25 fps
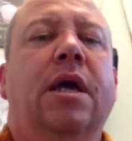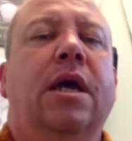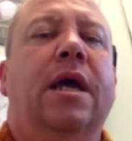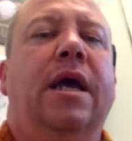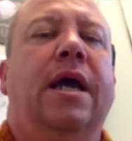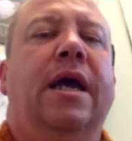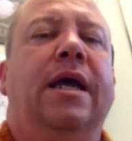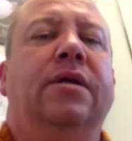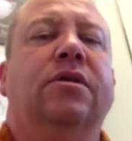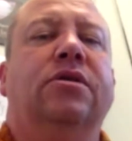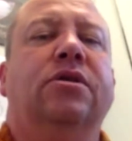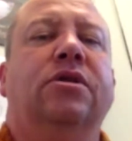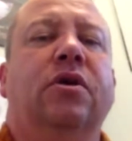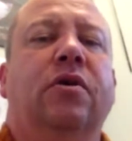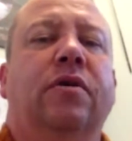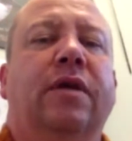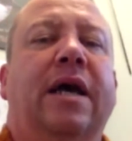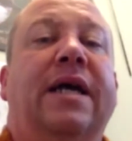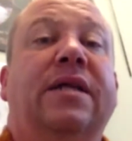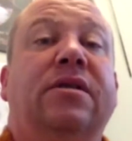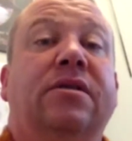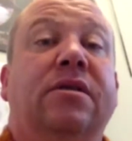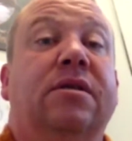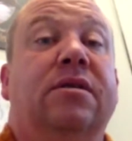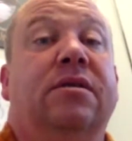And so
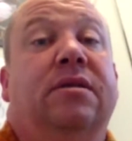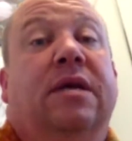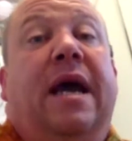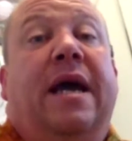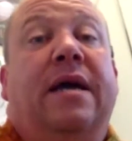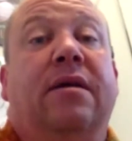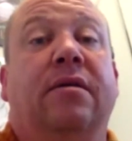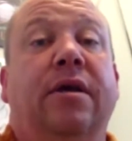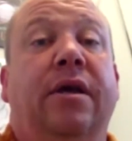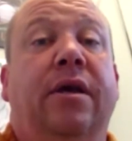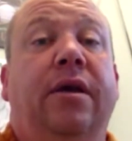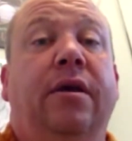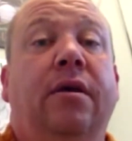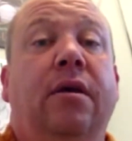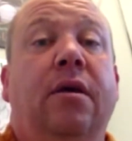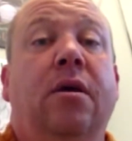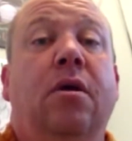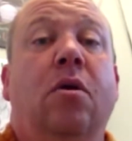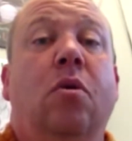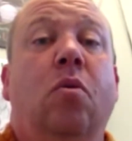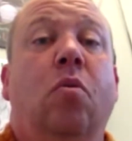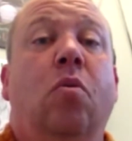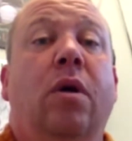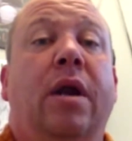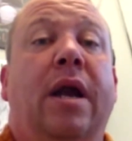that's exactly
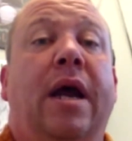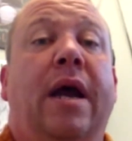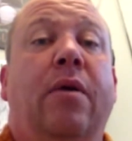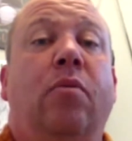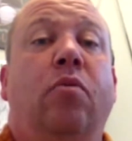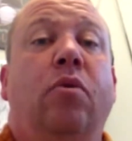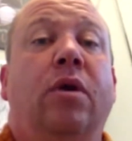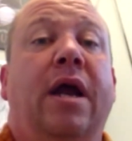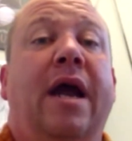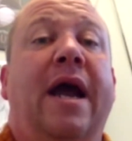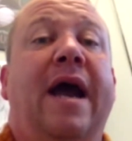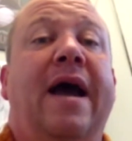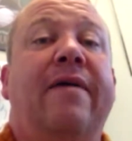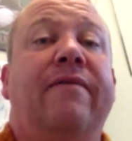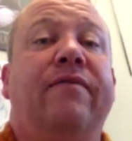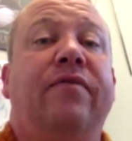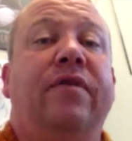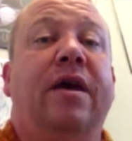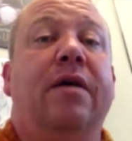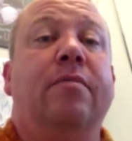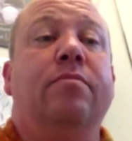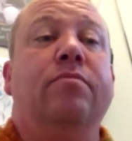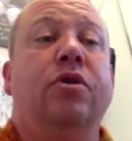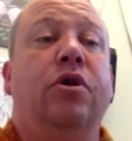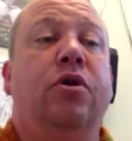what I would have
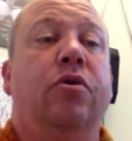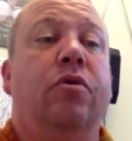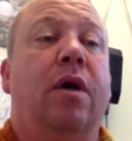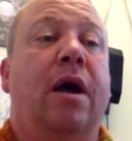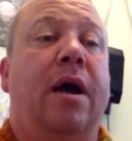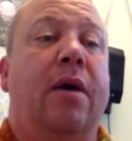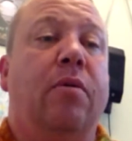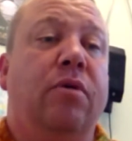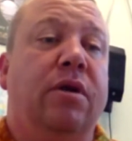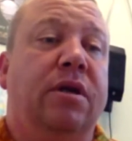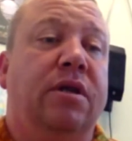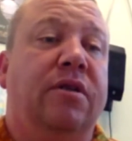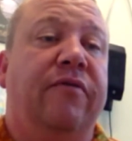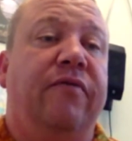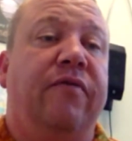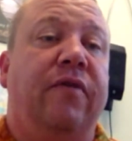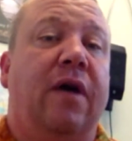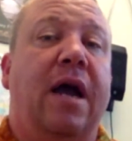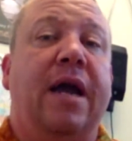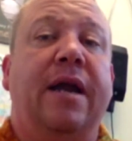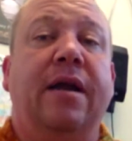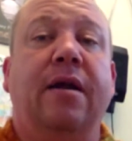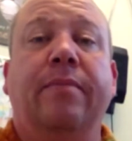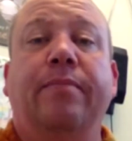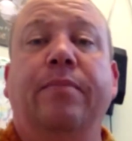them do. I would
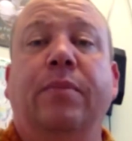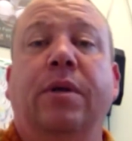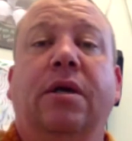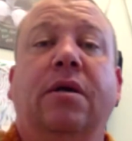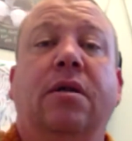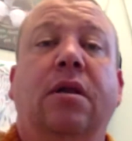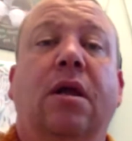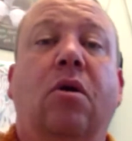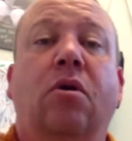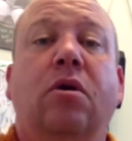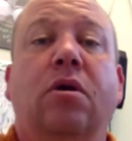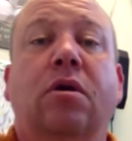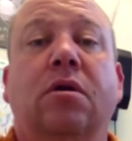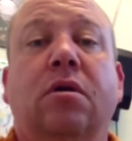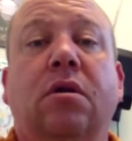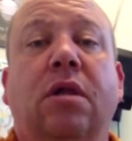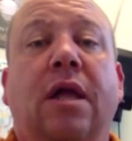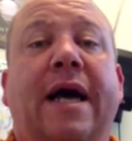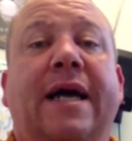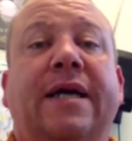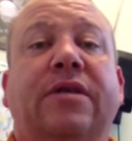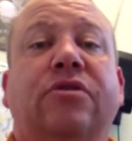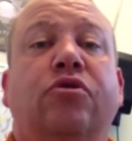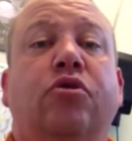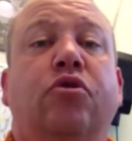divide up the
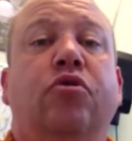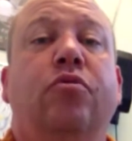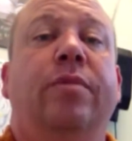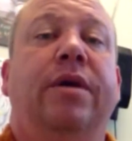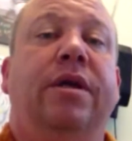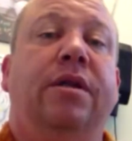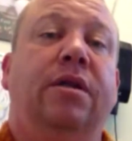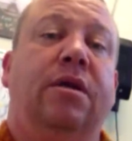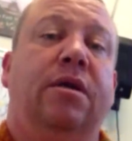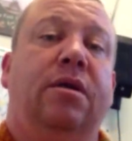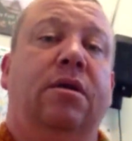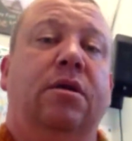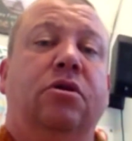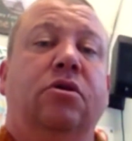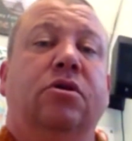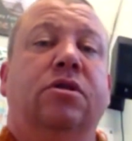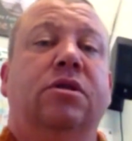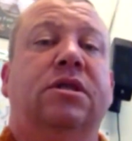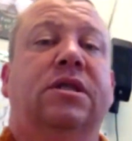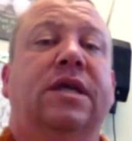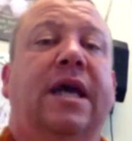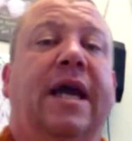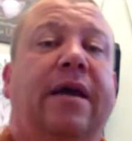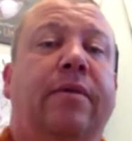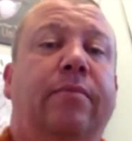classroom into little
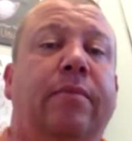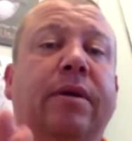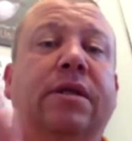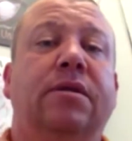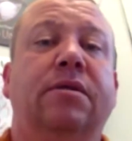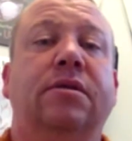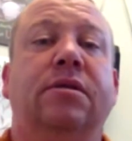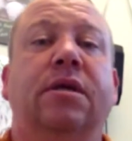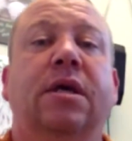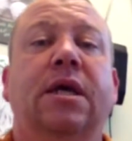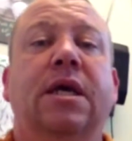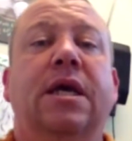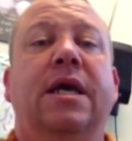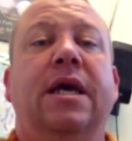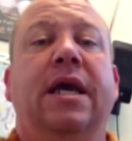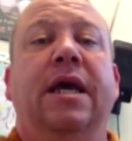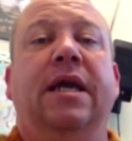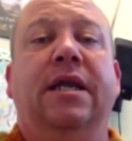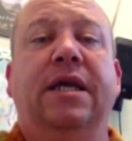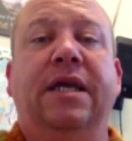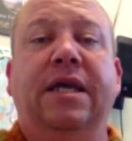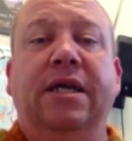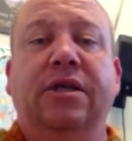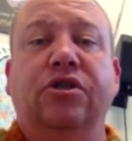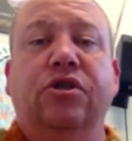segments,
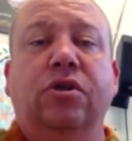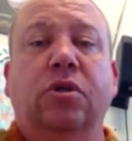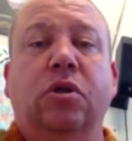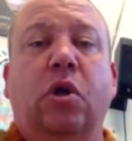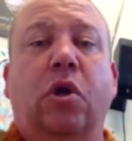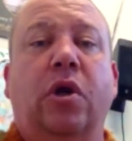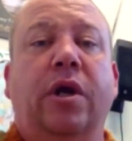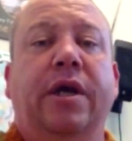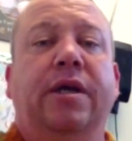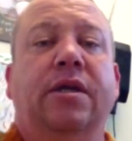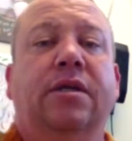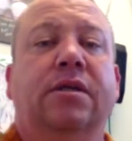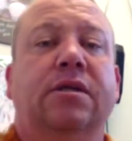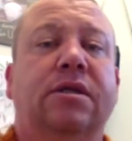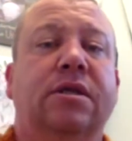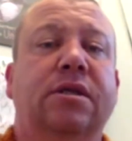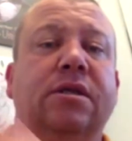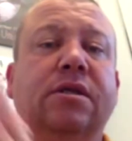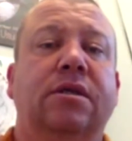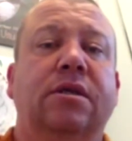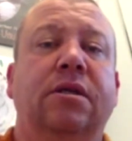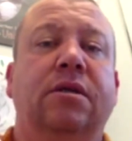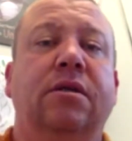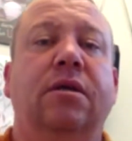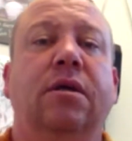and each learning
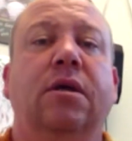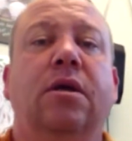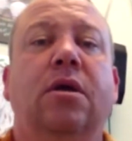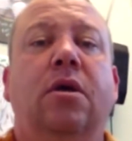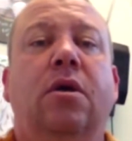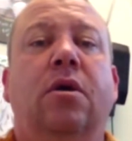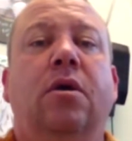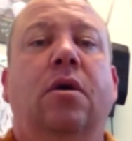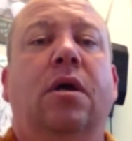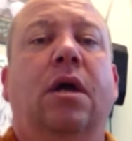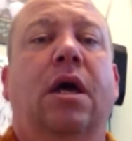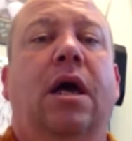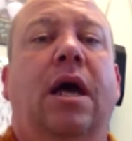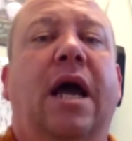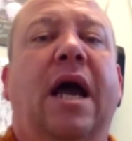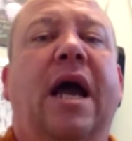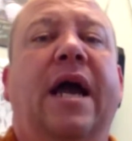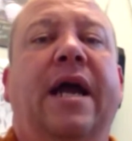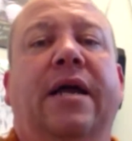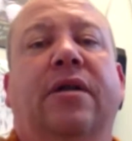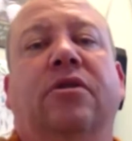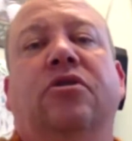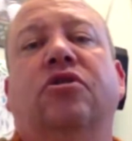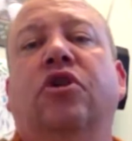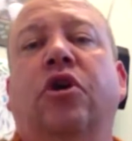assistant, I
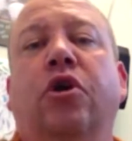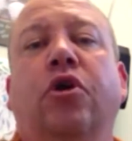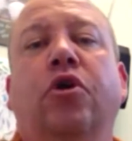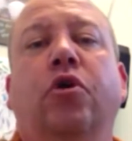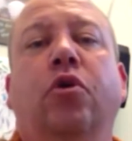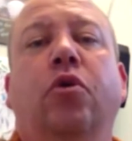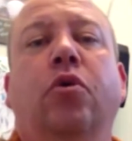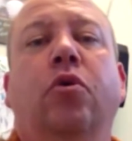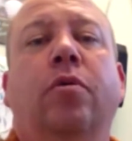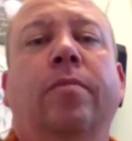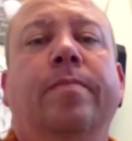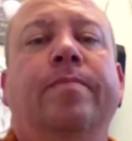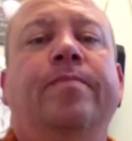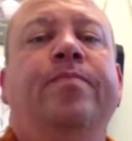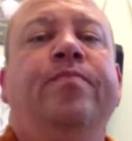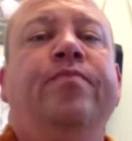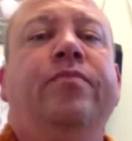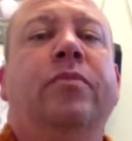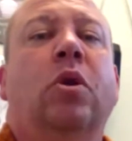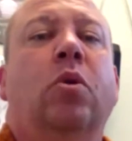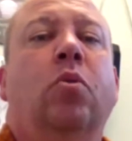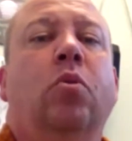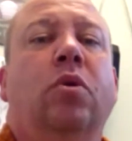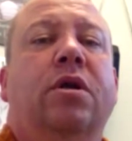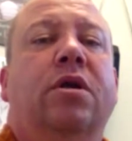had two,
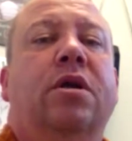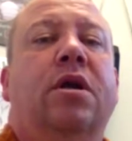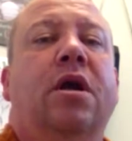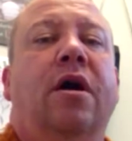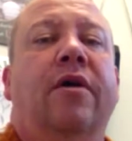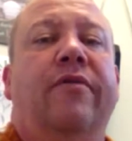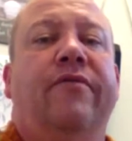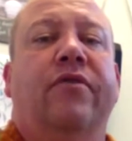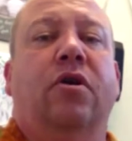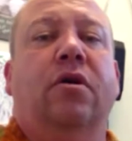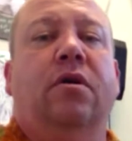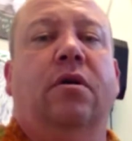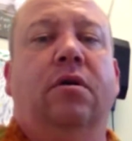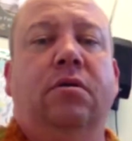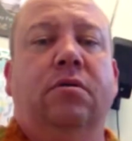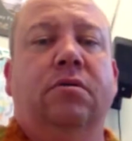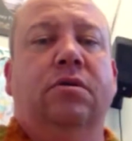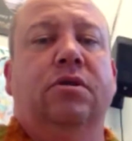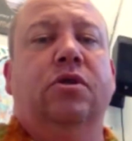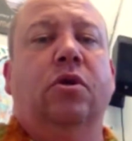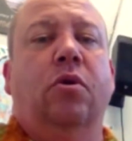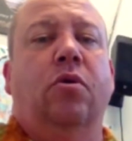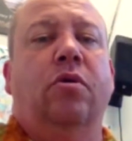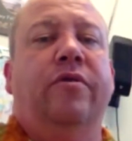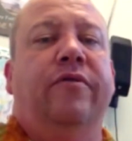would cover
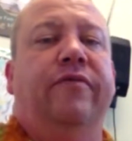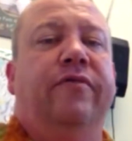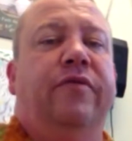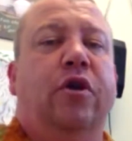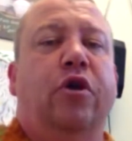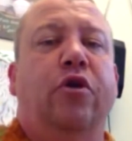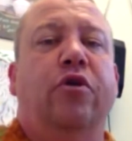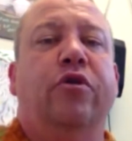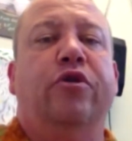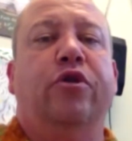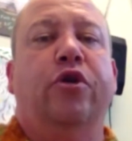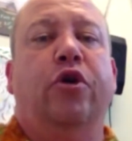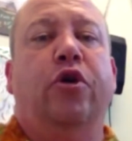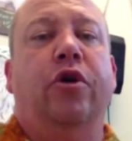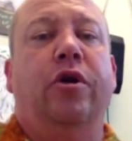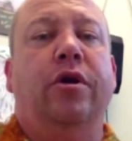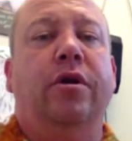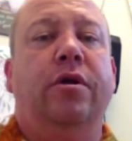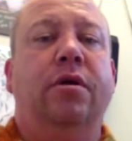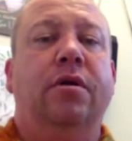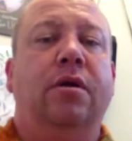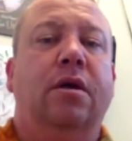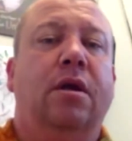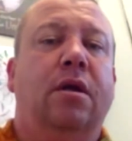sort of their third,